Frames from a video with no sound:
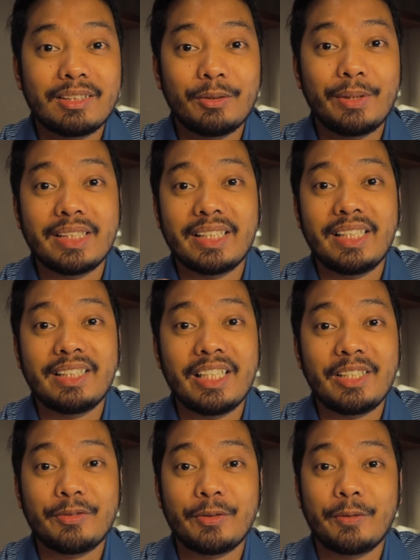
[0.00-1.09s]
So once again,
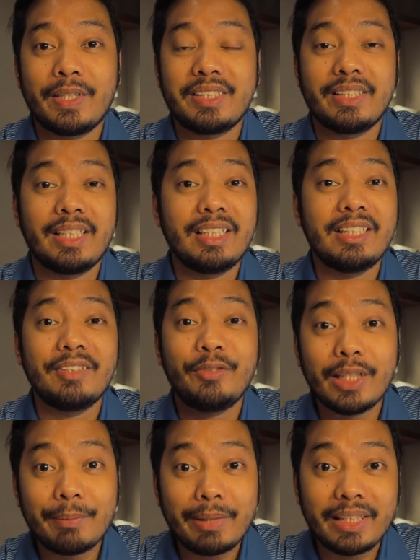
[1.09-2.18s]
thank you for watching, and if
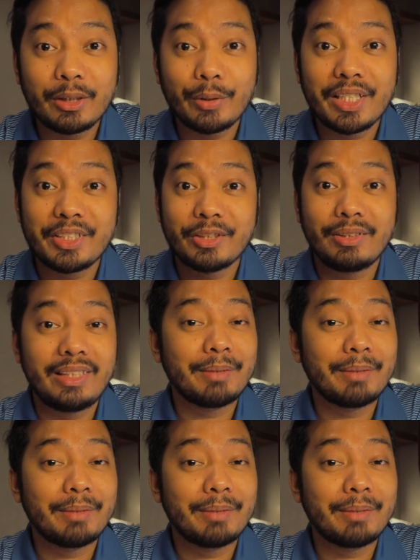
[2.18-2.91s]
you have any question,